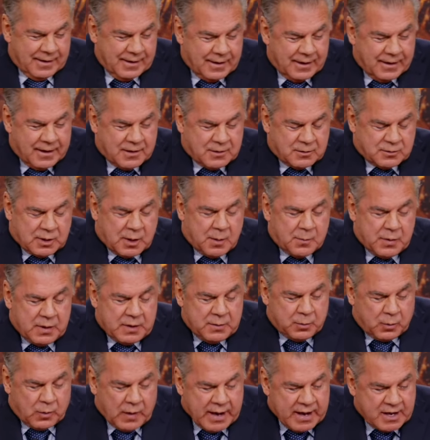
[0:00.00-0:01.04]
uh, some
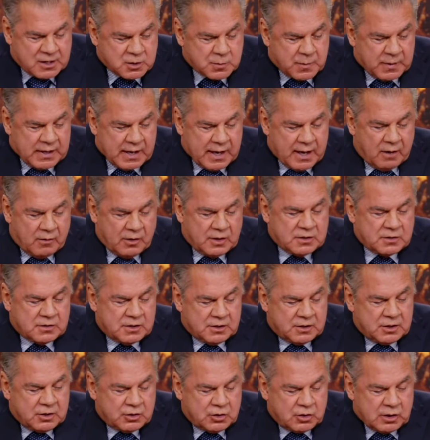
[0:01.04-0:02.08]
people ask me, How is
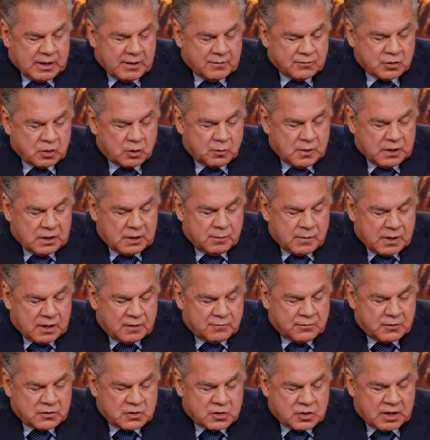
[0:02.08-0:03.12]
it that you have so many
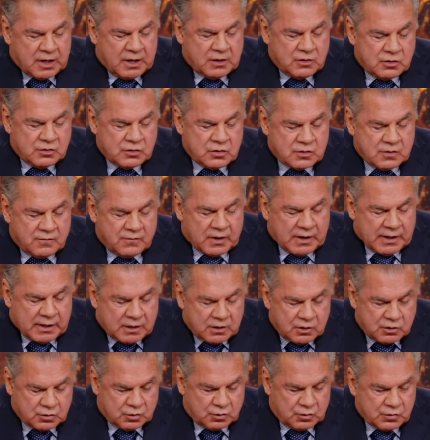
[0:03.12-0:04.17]
manifestations of
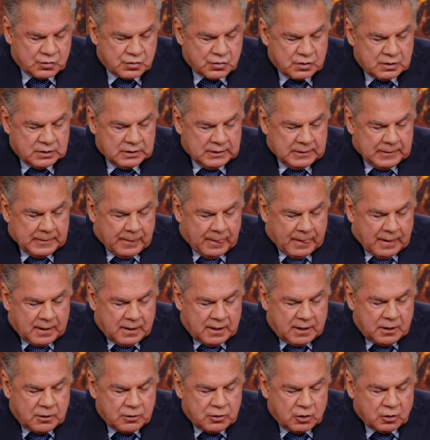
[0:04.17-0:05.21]
angels?
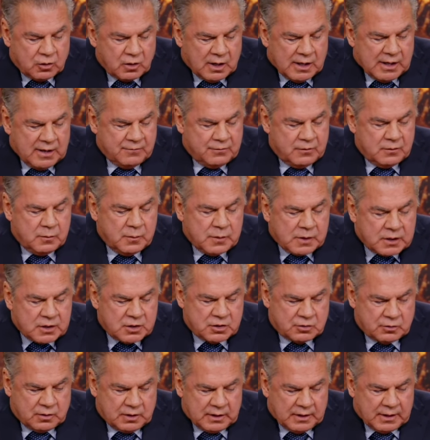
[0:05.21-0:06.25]
in your life and
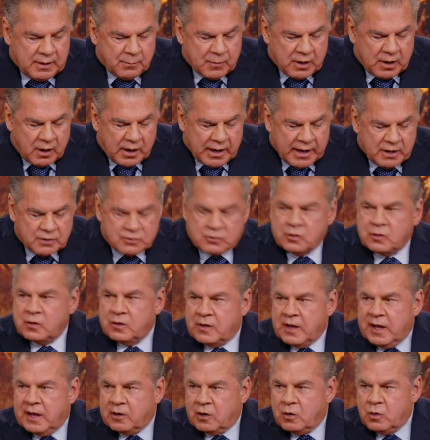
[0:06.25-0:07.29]
ministry? And my answer to
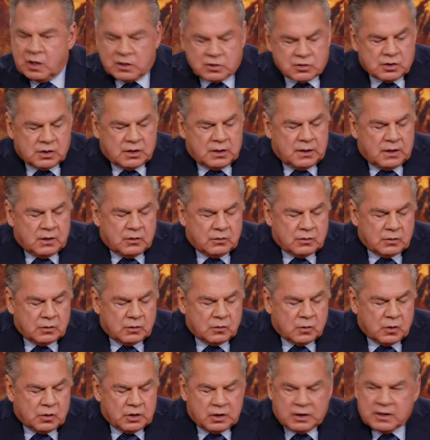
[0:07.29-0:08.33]
that question is,
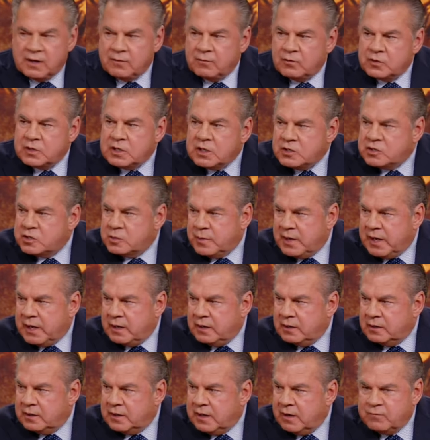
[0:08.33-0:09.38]
what do you ever teach about
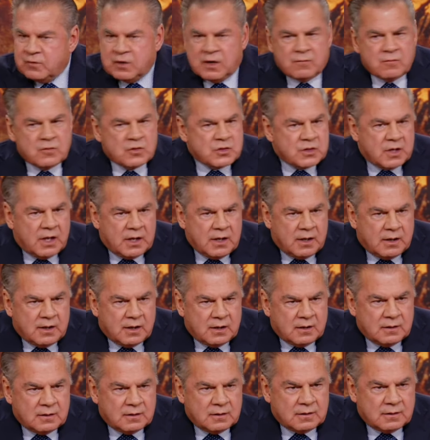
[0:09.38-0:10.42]
it? Have you ever studied
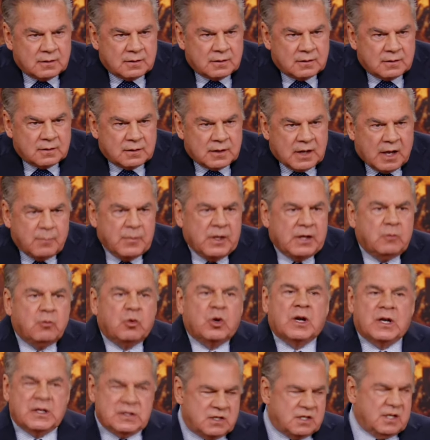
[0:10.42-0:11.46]
it? I mean,
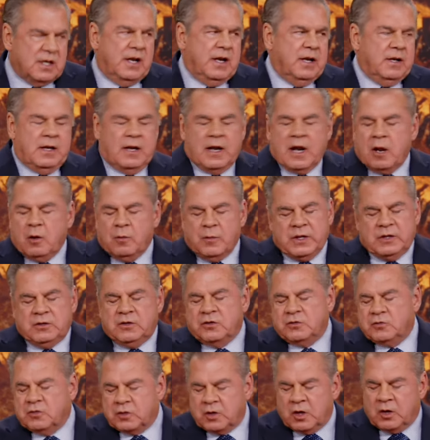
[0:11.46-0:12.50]
really studied it. I don't mean
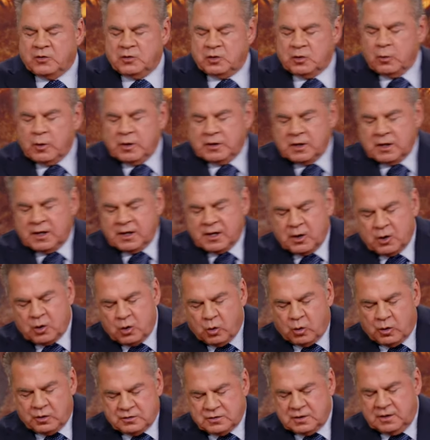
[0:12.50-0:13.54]
just because you went to
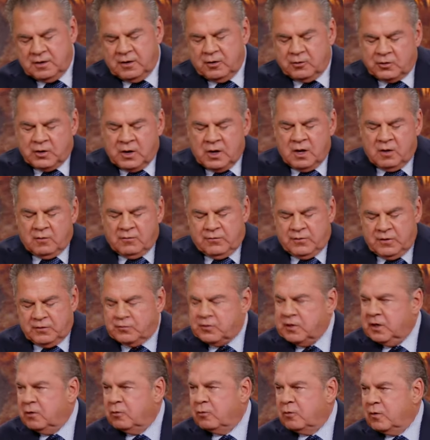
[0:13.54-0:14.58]
Concordance and there's
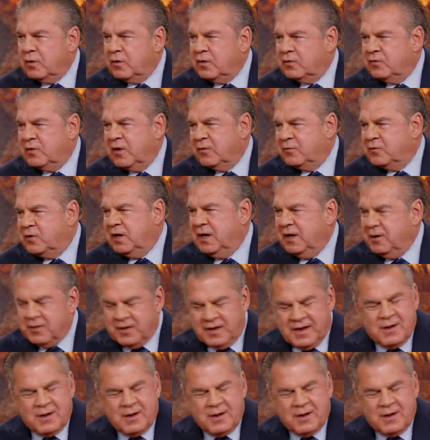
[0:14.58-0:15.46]
15, 15